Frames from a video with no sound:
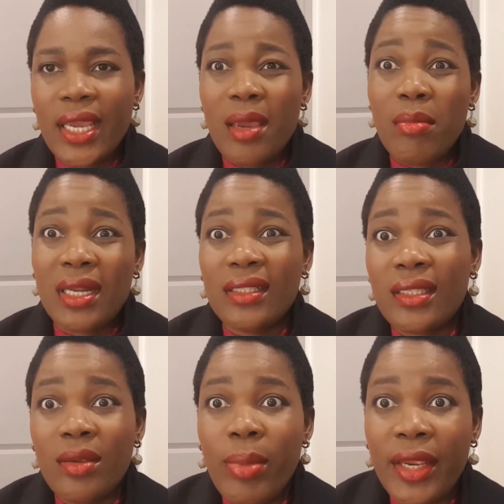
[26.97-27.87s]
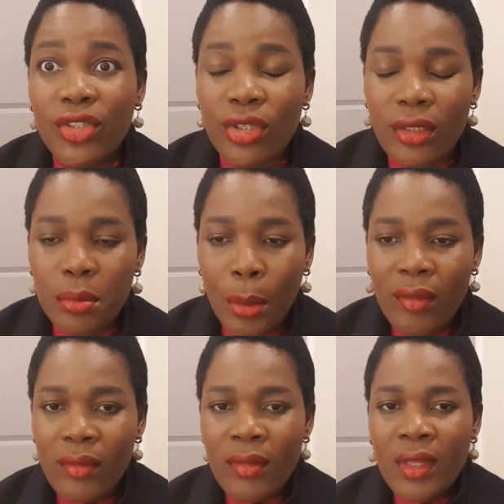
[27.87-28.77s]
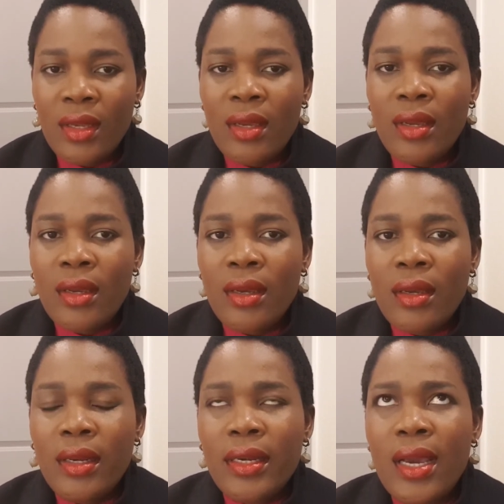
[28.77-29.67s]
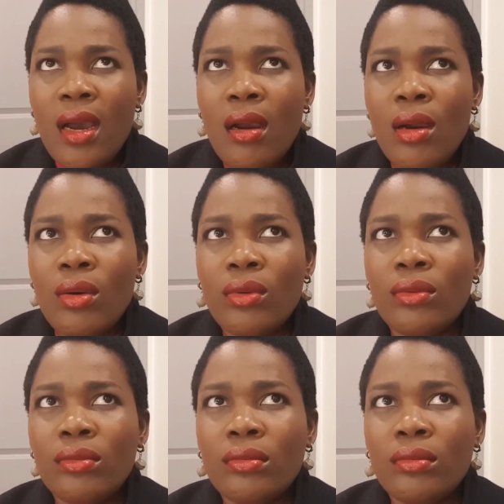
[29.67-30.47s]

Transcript: Emancipation. Now,